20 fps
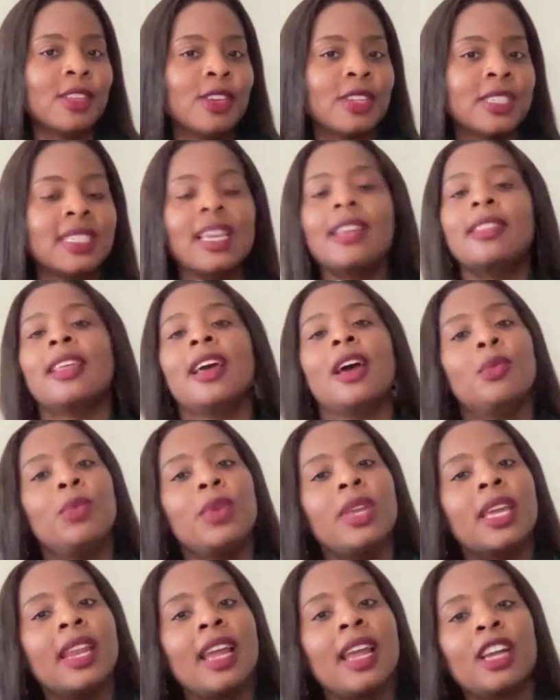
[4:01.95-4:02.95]
You're saying that
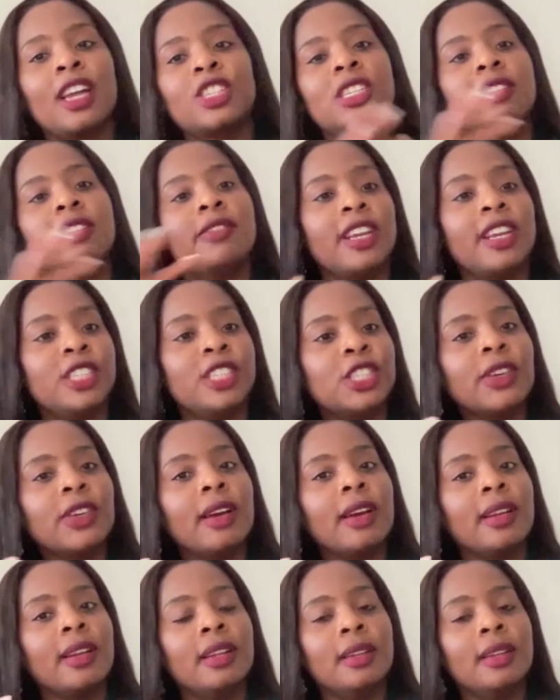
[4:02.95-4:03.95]
we can actually venture
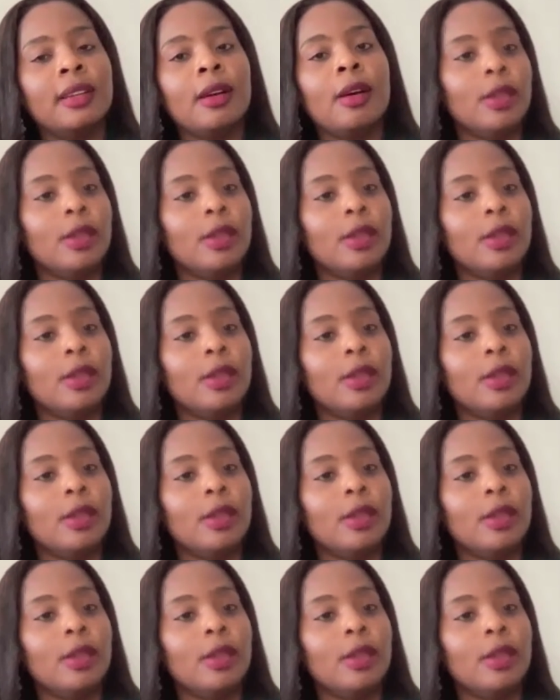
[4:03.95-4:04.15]
out and